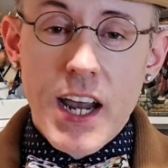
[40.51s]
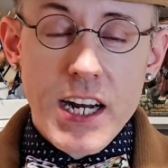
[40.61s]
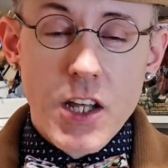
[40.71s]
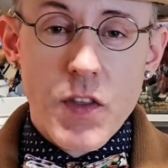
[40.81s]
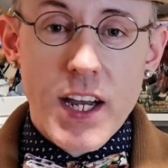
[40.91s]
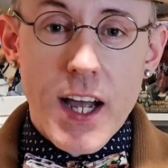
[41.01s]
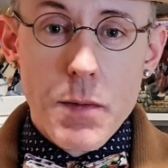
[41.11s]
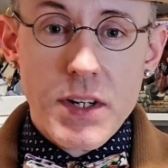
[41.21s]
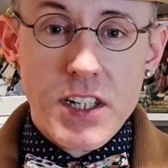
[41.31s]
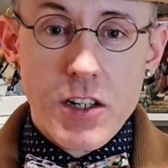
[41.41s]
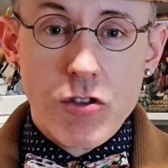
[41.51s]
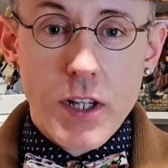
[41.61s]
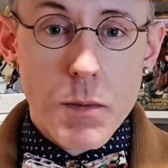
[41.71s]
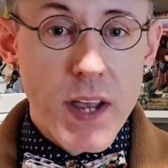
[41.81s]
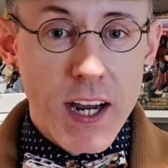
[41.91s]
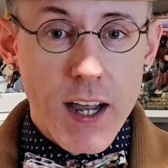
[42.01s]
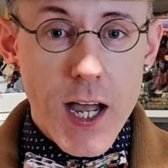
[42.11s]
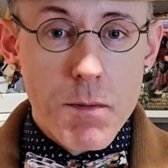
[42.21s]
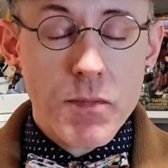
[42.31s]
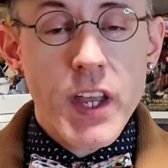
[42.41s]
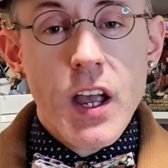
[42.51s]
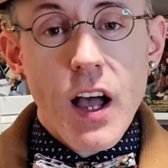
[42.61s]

anything I potentially pick up.